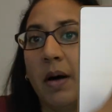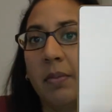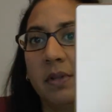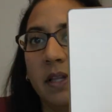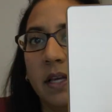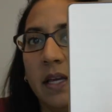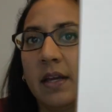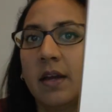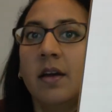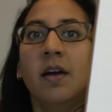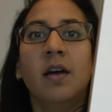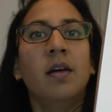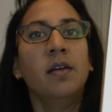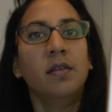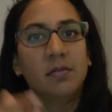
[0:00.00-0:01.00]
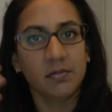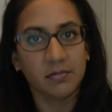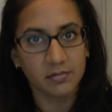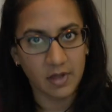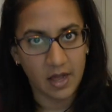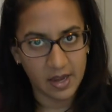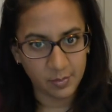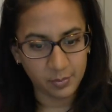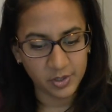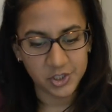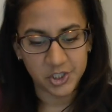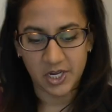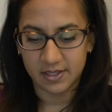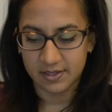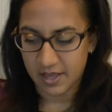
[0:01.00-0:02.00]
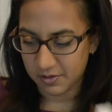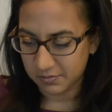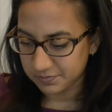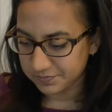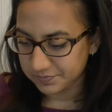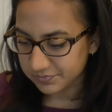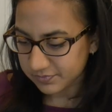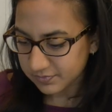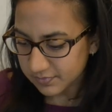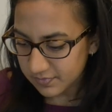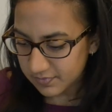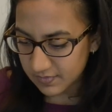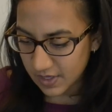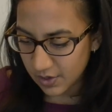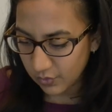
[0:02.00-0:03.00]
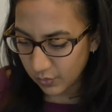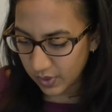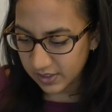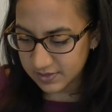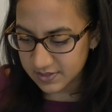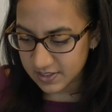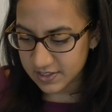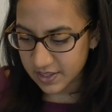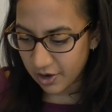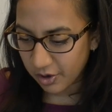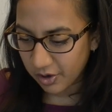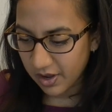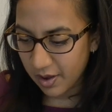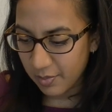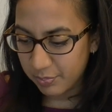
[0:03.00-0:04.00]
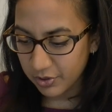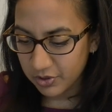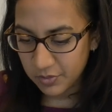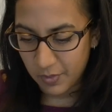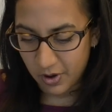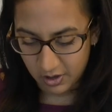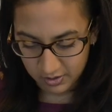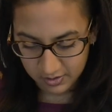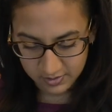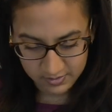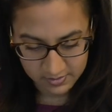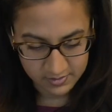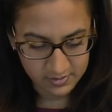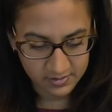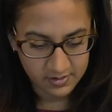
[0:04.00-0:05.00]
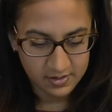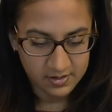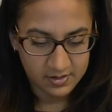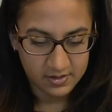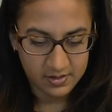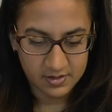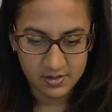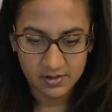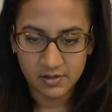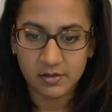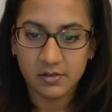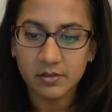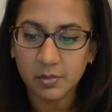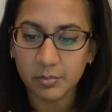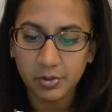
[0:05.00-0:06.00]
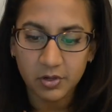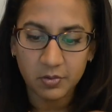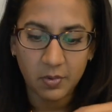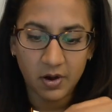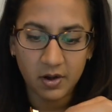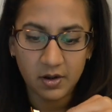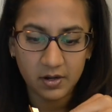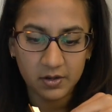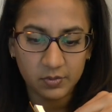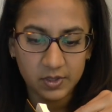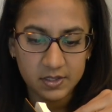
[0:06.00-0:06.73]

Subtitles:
bubbling. I appreciate that. What else is there? A bookmark. The bookmark